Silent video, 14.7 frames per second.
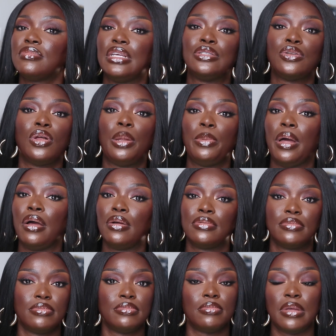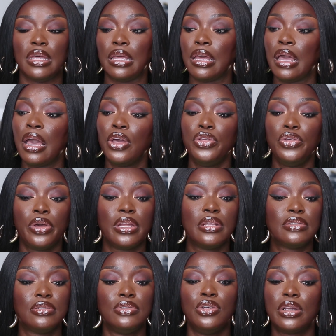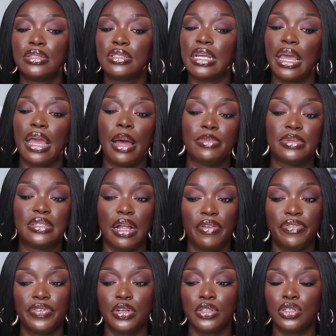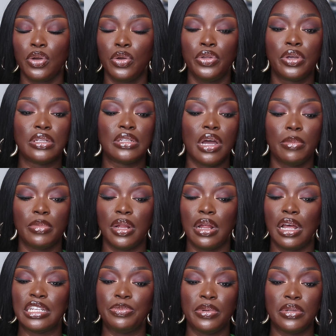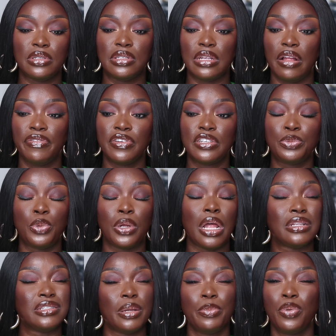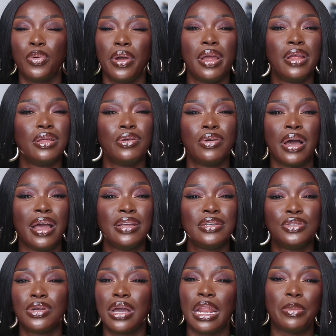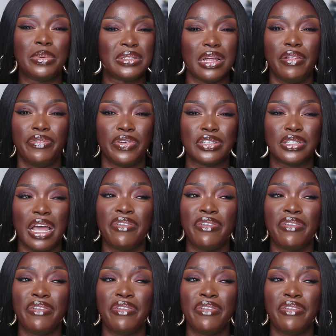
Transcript: it's all about me. You could say I'm selfish, or you can term that as being selfish, but at some point, you guys, you gotta be selfish.